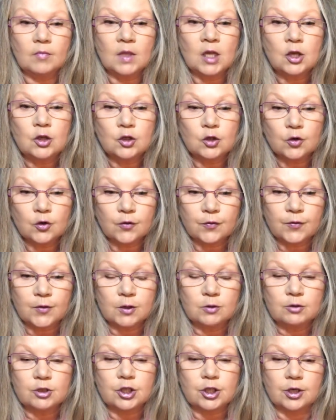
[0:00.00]
your
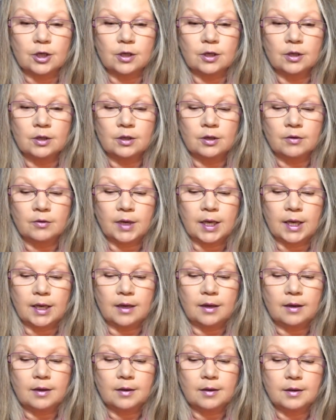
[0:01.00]
future,
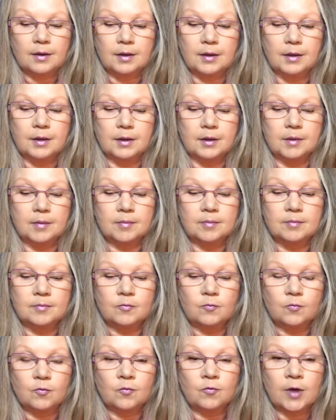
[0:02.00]
okay? Um,
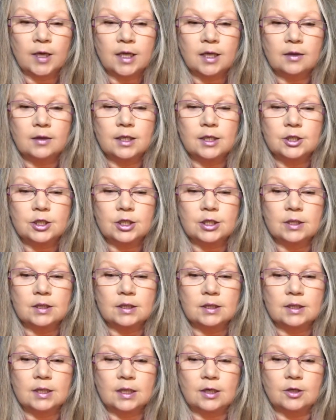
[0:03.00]

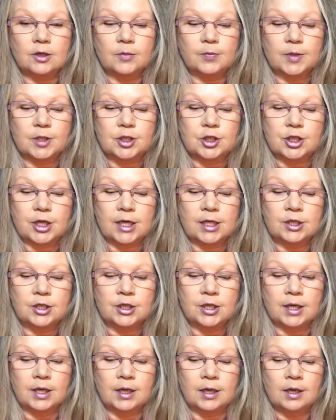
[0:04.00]
regulations, they could be
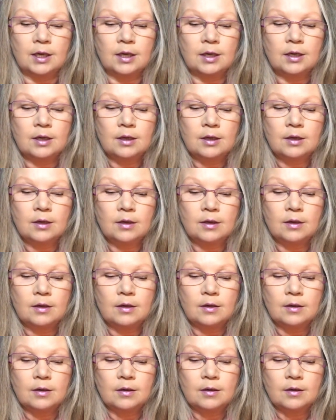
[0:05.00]
changing.
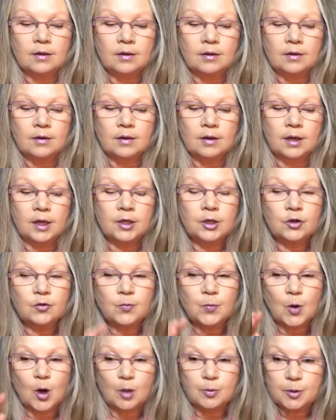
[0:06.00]
And you've
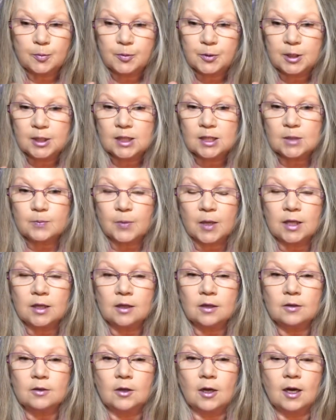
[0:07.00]
probably spent
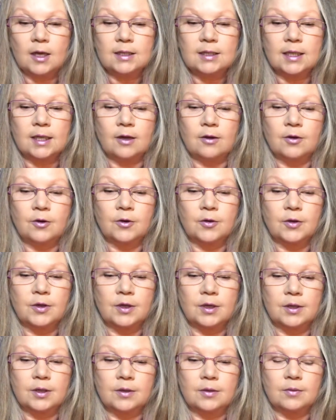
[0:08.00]
the lockdown or
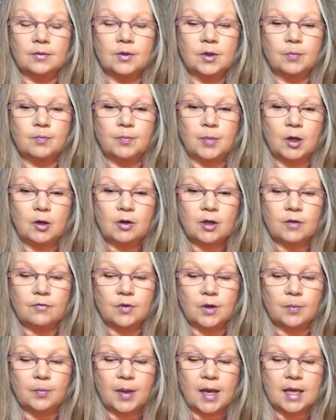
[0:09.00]
the, the bulk of
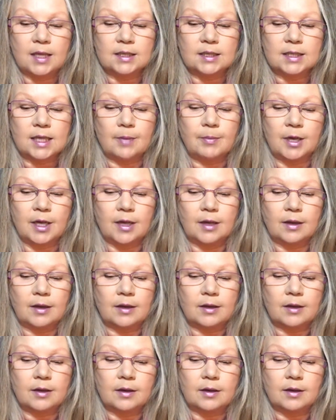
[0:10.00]
the pandemic
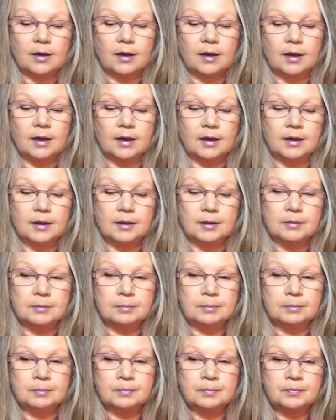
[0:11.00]

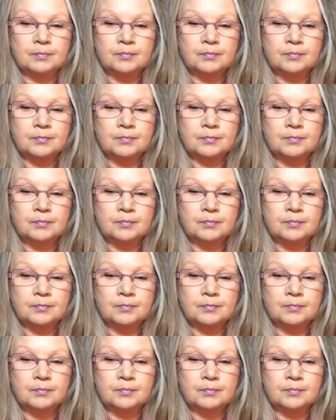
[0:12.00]
um,